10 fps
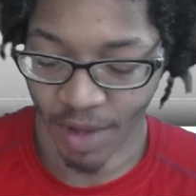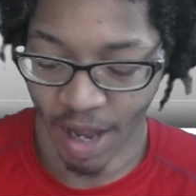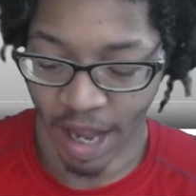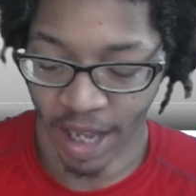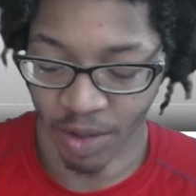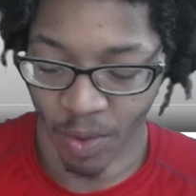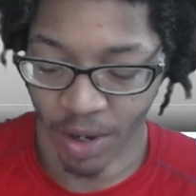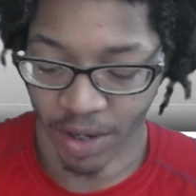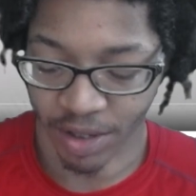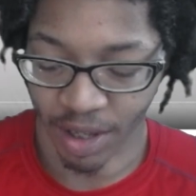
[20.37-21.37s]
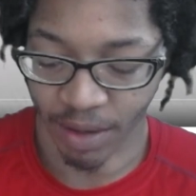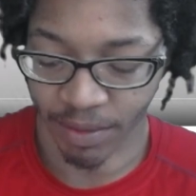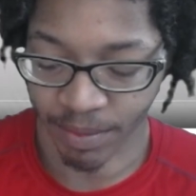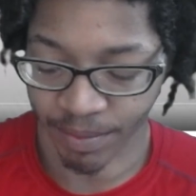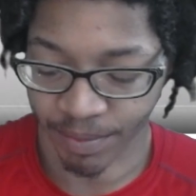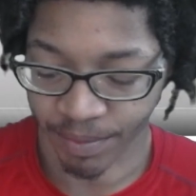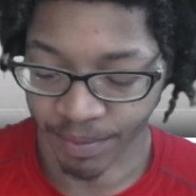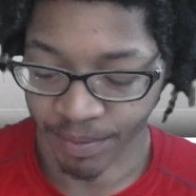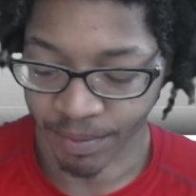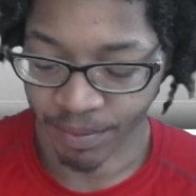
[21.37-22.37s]
I had to work and stuff,
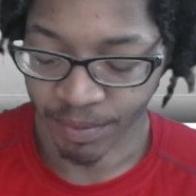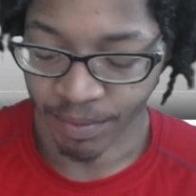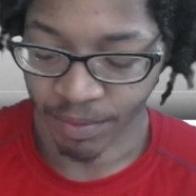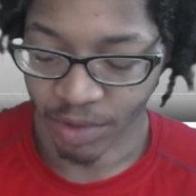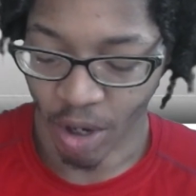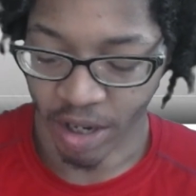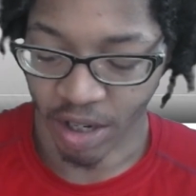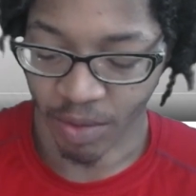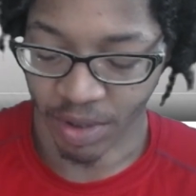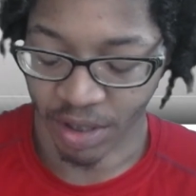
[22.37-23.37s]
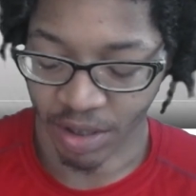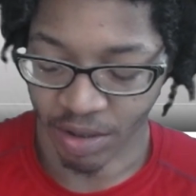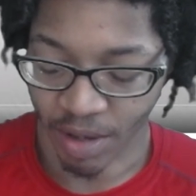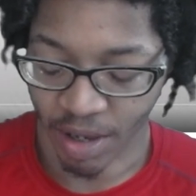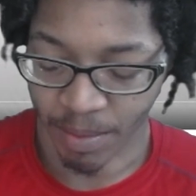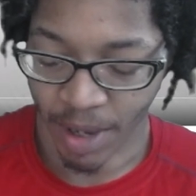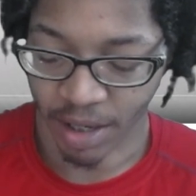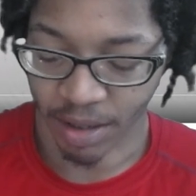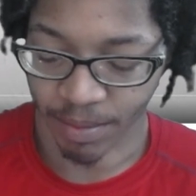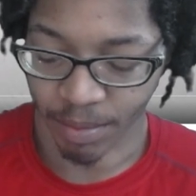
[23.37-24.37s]
so I couldn't really just
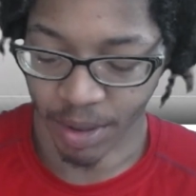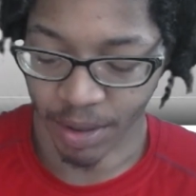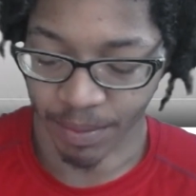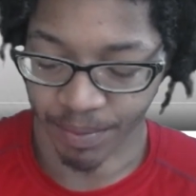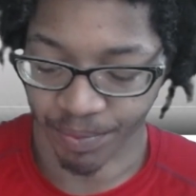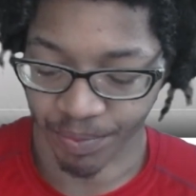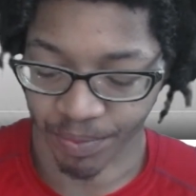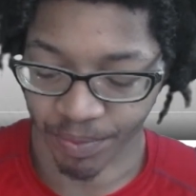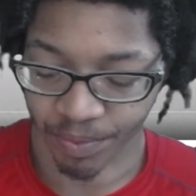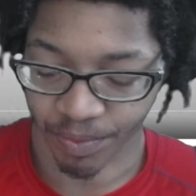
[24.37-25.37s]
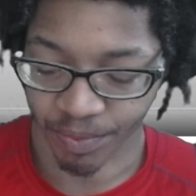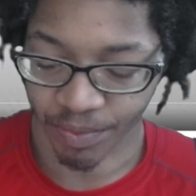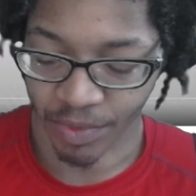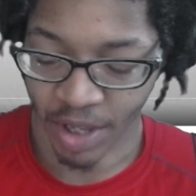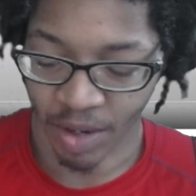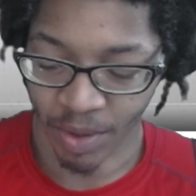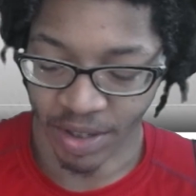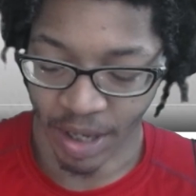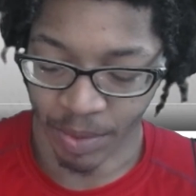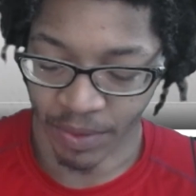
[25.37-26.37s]
make it. But
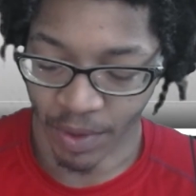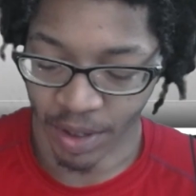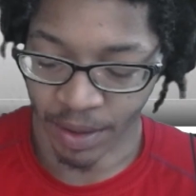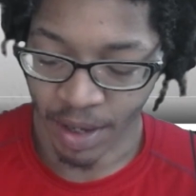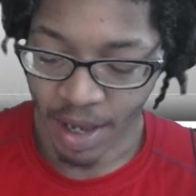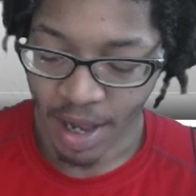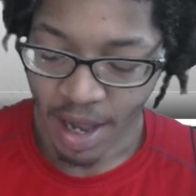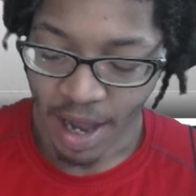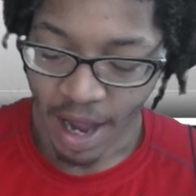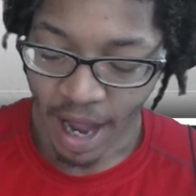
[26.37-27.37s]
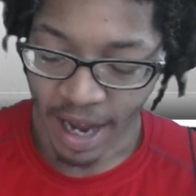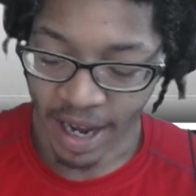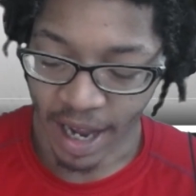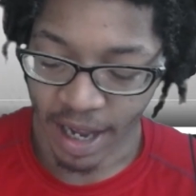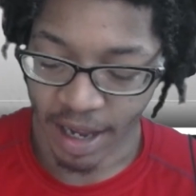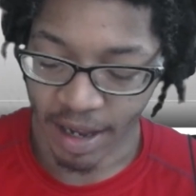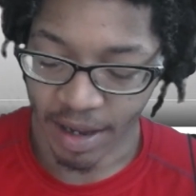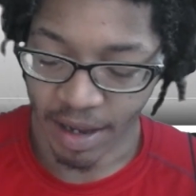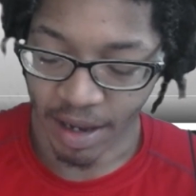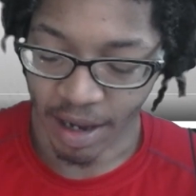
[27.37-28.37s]
anyways, that was funny. I got
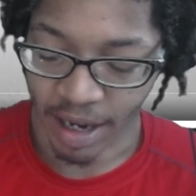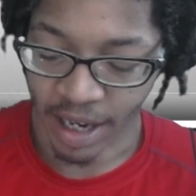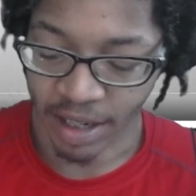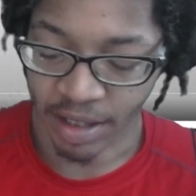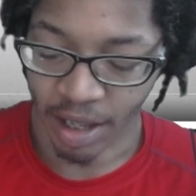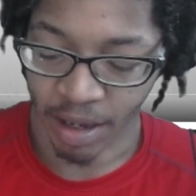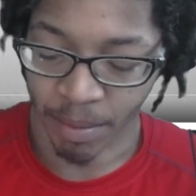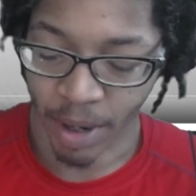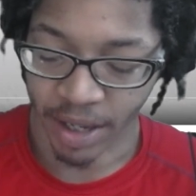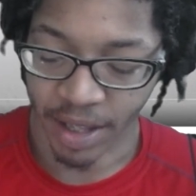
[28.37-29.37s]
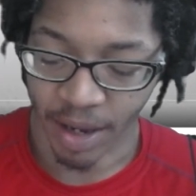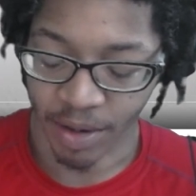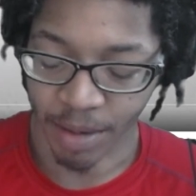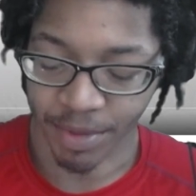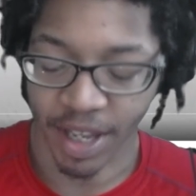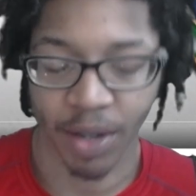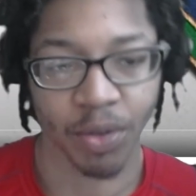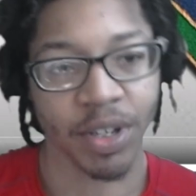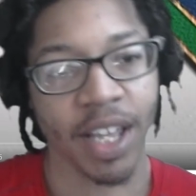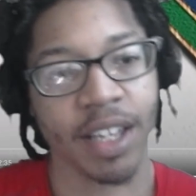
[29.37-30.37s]
a breakdown coming down
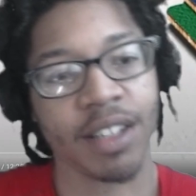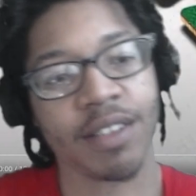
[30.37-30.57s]
on that